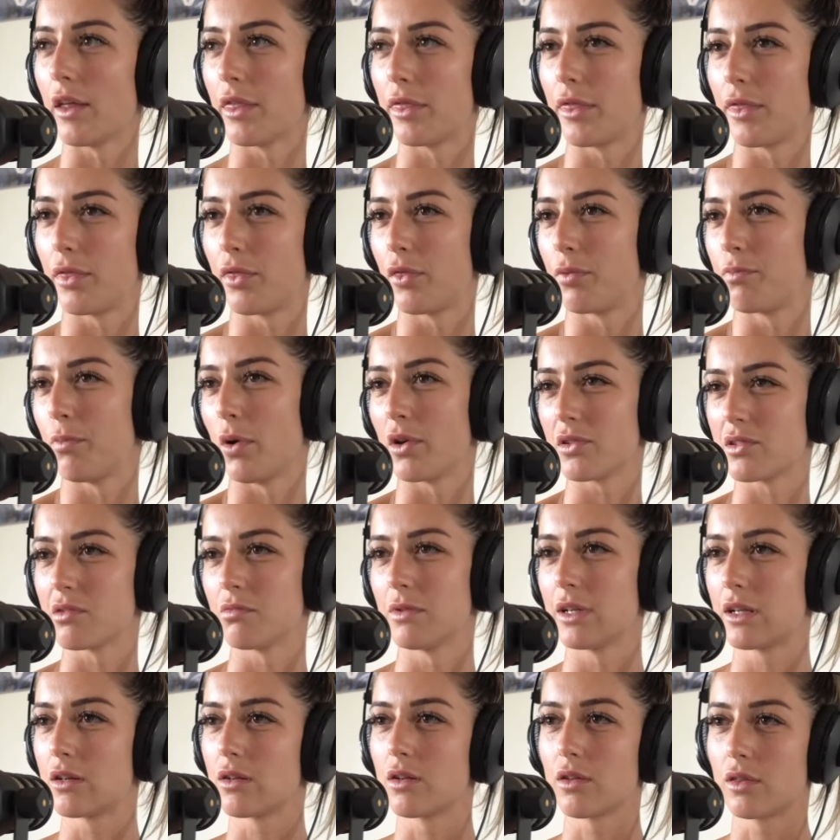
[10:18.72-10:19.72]
possibly
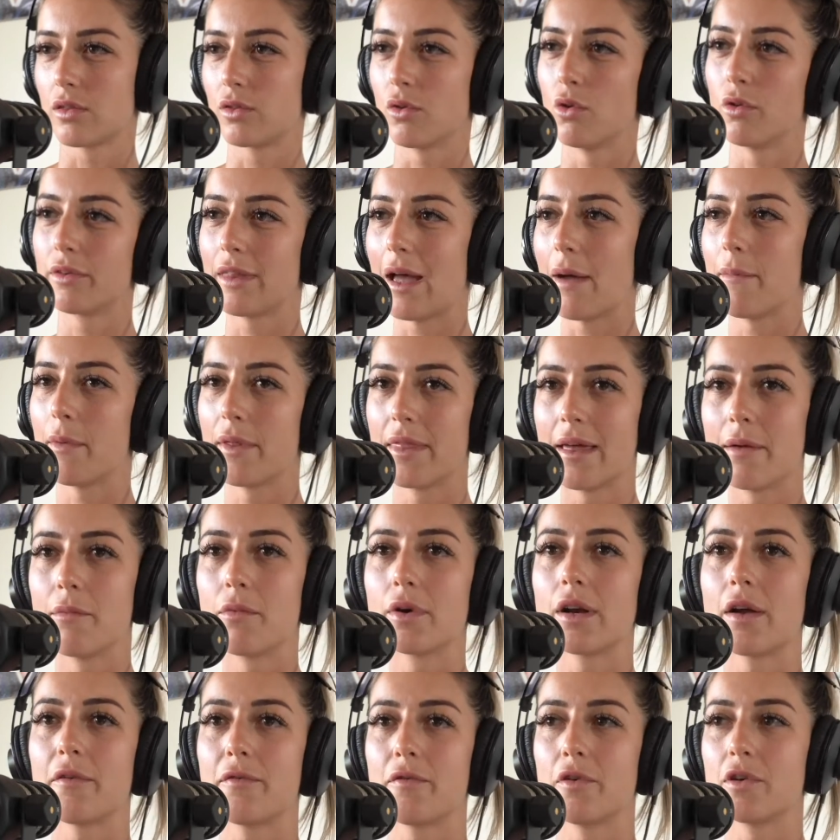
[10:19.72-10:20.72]
could have thought that, but then when
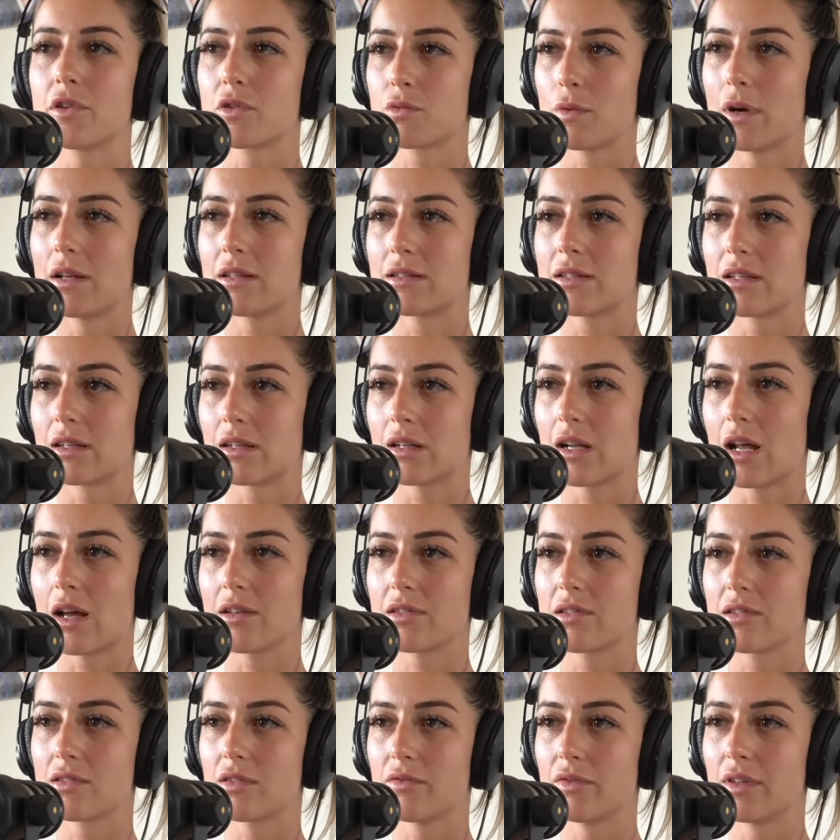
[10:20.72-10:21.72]
I first went to
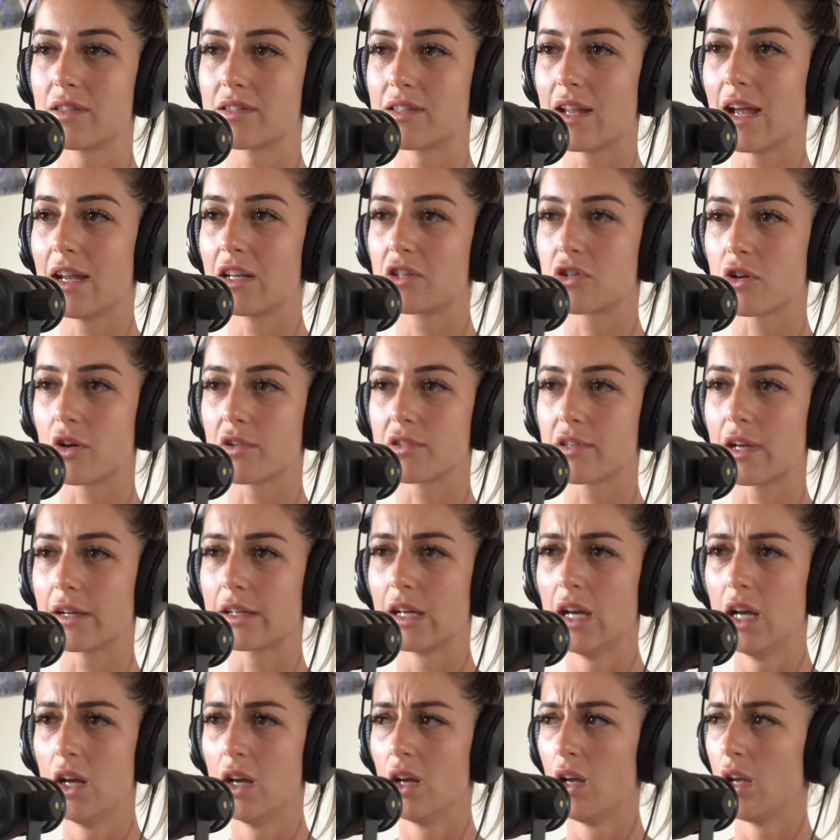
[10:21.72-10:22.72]
classes of this nature, I was like,
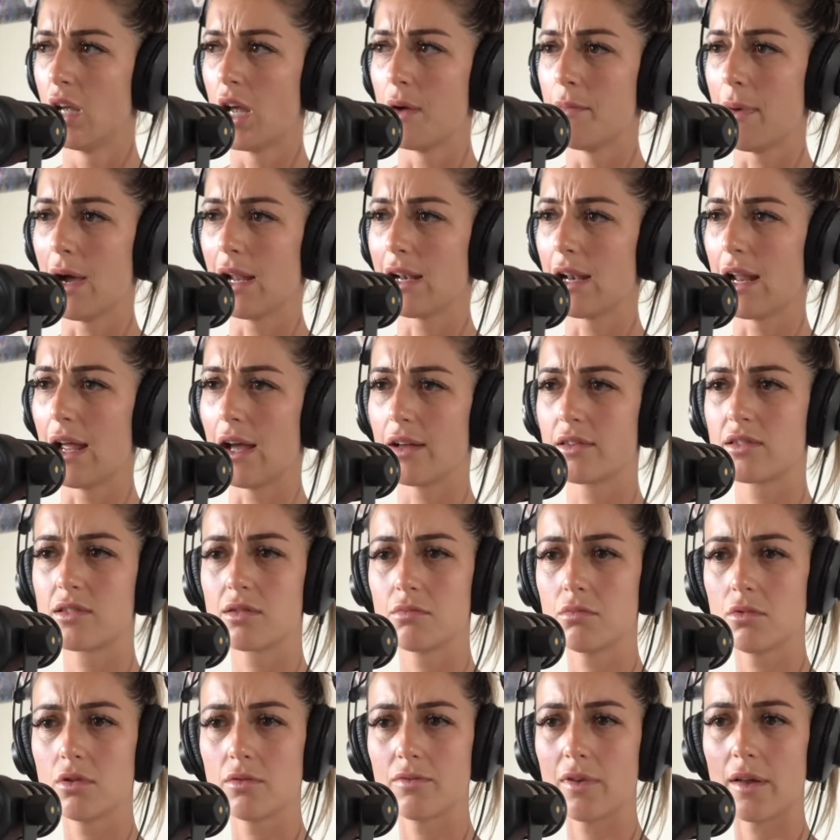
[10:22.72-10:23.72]
am I allowed to
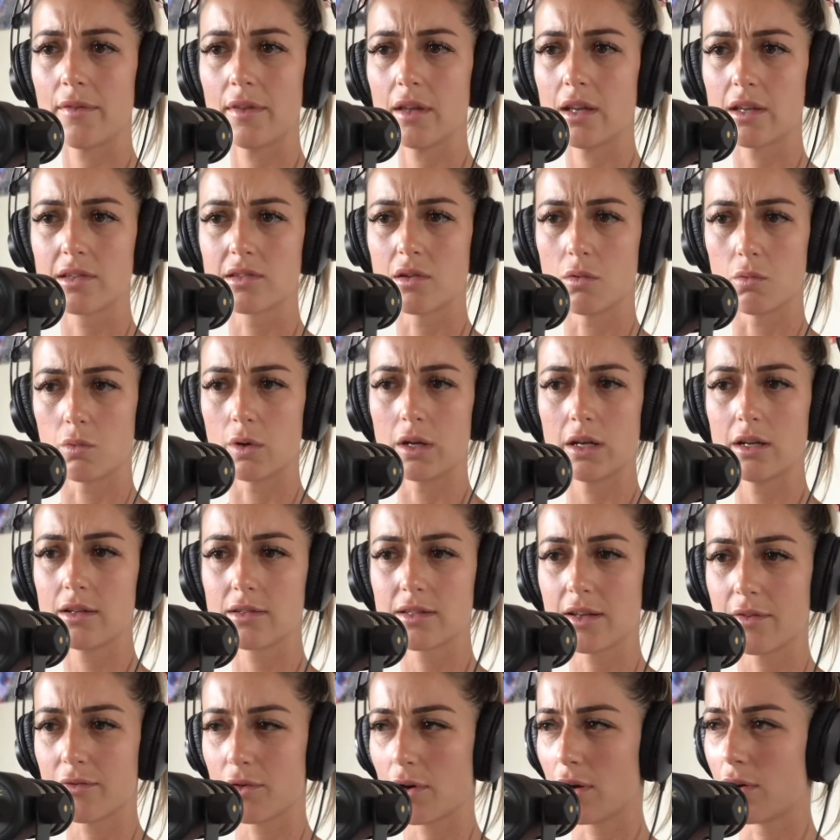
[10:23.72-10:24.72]
move like this? Is it weird? Is
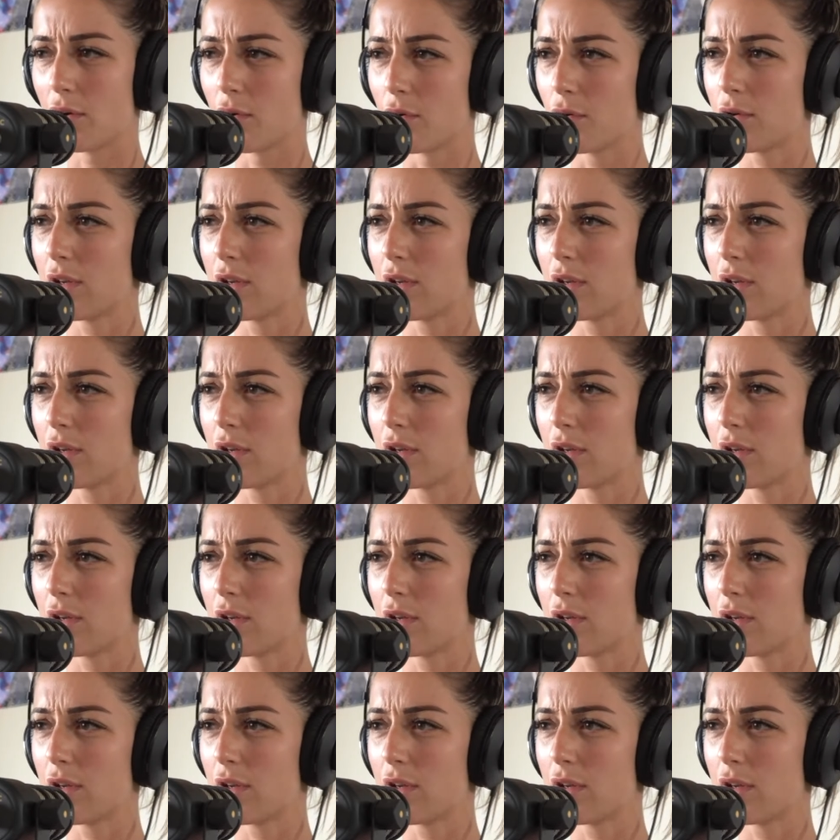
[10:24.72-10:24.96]
everyone looking?